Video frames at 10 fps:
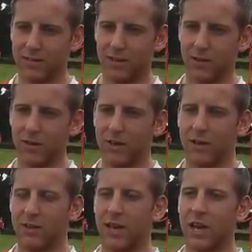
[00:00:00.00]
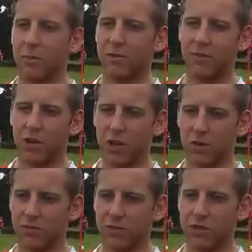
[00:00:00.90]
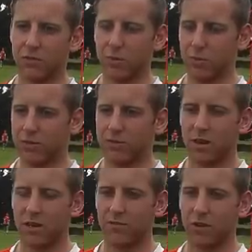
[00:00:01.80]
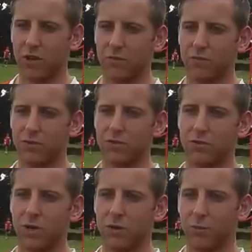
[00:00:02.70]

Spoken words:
So they're going to be full of confidence, but we're certainly full of confidence as well.